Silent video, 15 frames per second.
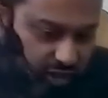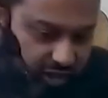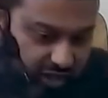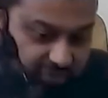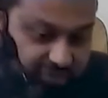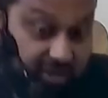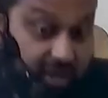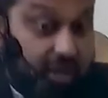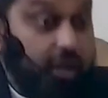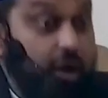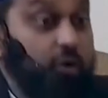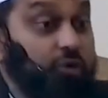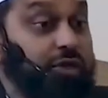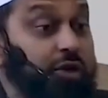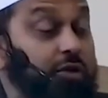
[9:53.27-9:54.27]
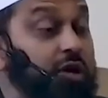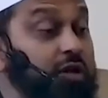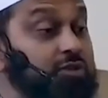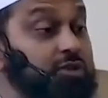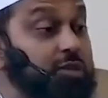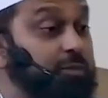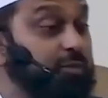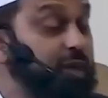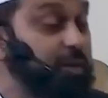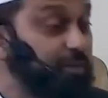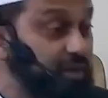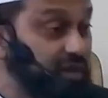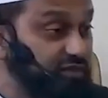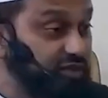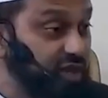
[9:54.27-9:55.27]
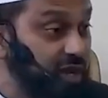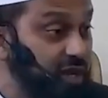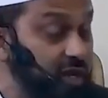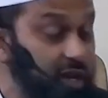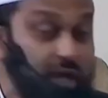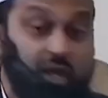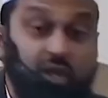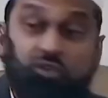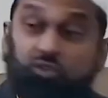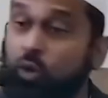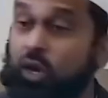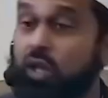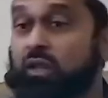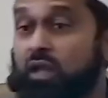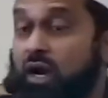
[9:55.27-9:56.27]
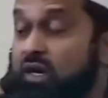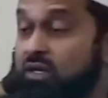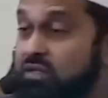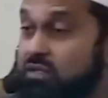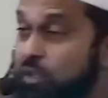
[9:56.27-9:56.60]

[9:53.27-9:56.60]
who will give Al Kawthar to the people of Jannah. So Allah